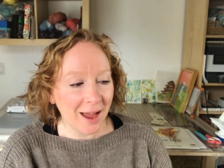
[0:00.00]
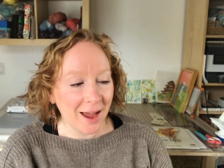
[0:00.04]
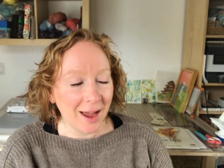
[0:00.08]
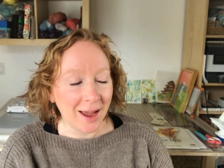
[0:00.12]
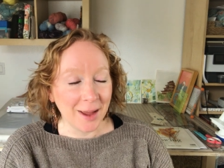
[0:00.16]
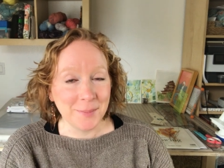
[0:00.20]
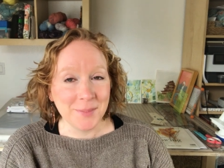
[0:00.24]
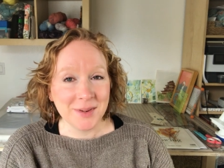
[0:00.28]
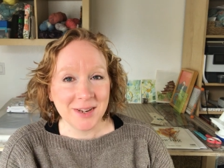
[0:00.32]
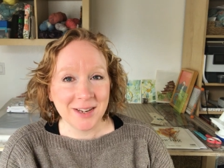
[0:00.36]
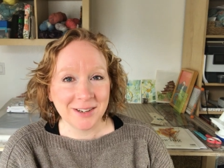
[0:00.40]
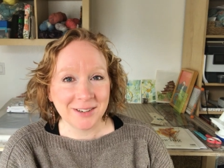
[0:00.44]

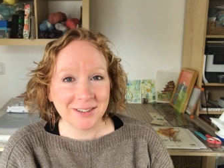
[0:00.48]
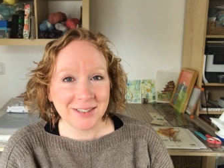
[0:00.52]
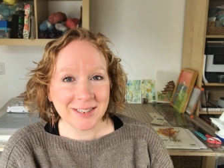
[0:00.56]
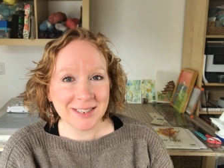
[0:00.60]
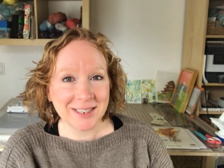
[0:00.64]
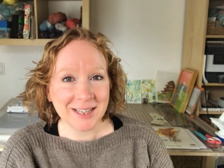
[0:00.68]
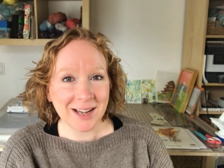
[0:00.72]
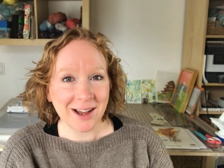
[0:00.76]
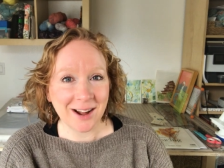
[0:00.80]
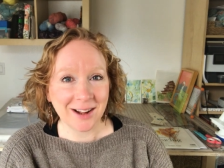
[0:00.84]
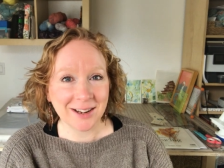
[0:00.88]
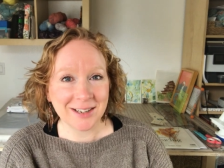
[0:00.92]
I'm here to
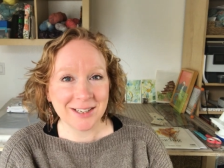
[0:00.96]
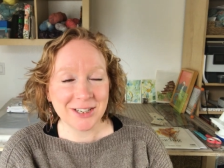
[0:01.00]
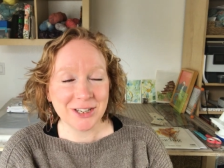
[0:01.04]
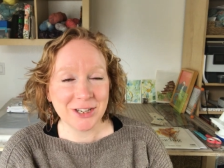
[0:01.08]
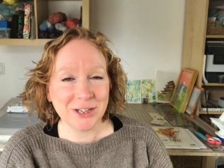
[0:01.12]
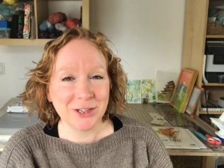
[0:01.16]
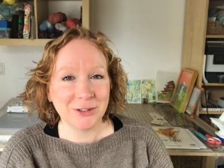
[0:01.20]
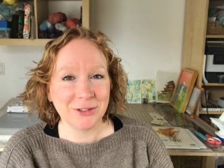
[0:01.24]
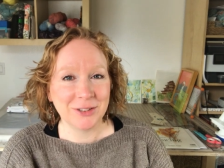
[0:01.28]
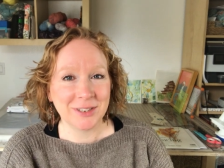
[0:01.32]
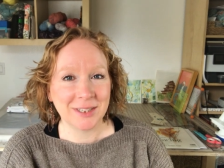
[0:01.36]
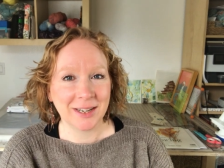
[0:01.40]
talk to
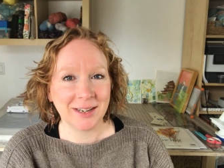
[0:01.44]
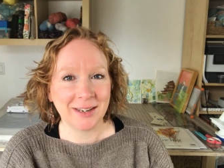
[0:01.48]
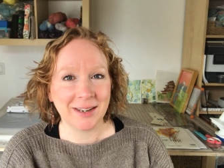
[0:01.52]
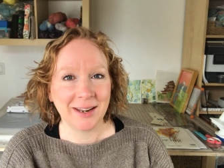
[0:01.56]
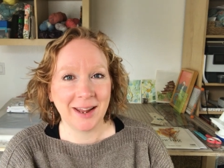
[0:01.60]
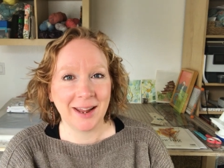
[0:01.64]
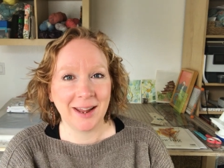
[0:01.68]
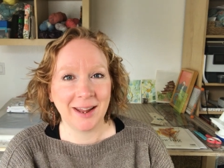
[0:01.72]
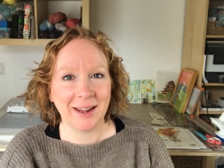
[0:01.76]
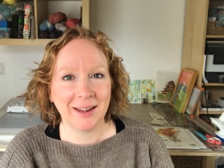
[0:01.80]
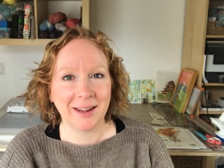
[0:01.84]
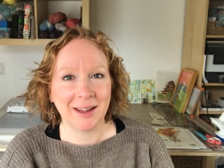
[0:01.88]
you
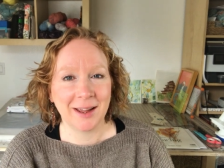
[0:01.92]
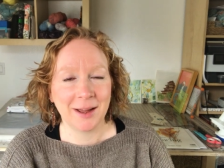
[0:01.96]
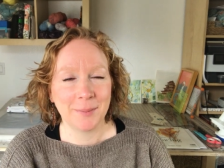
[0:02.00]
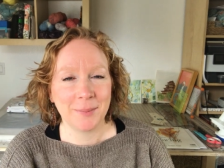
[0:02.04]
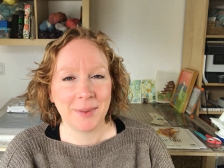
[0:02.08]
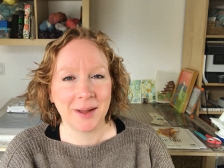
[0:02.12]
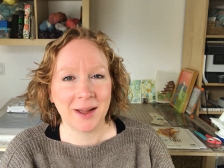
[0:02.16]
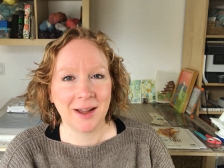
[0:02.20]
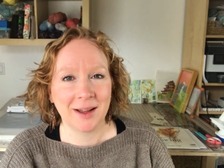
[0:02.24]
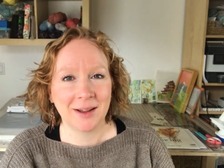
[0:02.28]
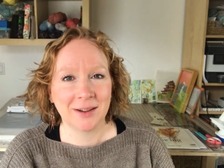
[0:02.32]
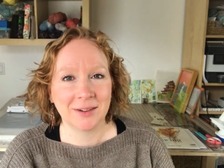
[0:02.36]
today
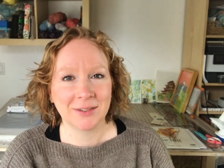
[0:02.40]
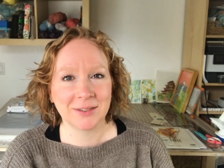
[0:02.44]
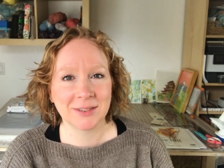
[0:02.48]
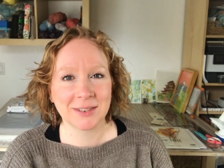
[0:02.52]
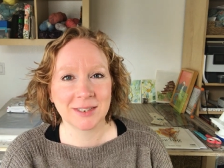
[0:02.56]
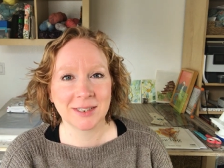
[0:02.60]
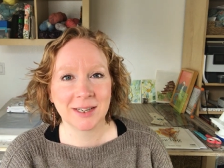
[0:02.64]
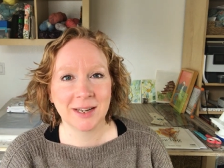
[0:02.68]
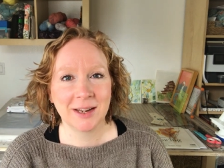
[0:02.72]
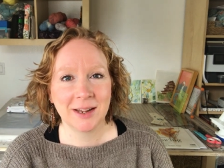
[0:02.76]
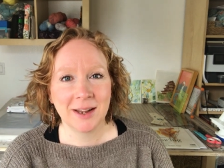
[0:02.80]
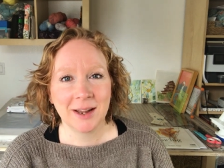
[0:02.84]
about